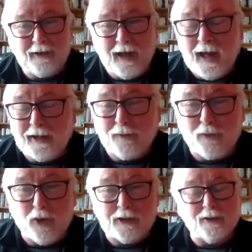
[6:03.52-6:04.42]
hand of
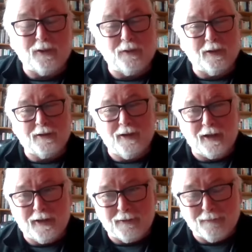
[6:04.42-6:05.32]
God goal,
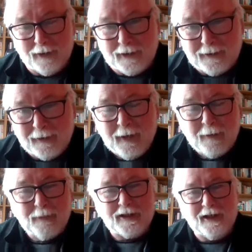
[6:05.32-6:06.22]
it really,
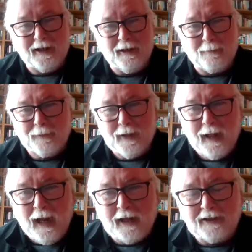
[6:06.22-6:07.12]
but you see,
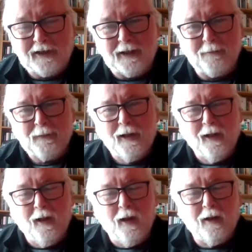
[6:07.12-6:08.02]
I think
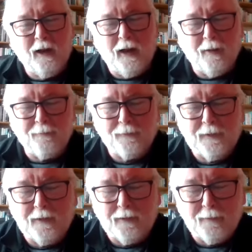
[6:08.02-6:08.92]

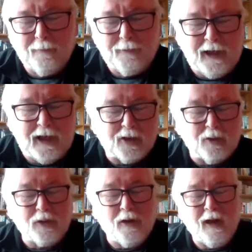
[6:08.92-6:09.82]

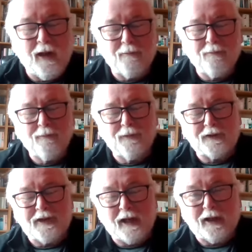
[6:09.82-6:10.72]
Diego's, the
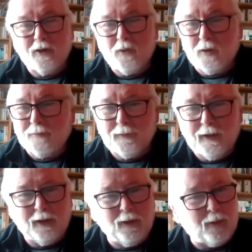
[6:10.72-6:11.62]
second goal,
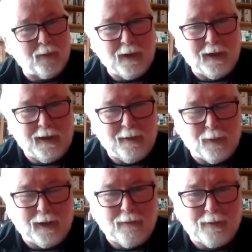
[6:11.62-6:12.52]
you know,
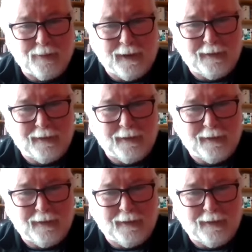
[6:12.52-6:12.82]
whatever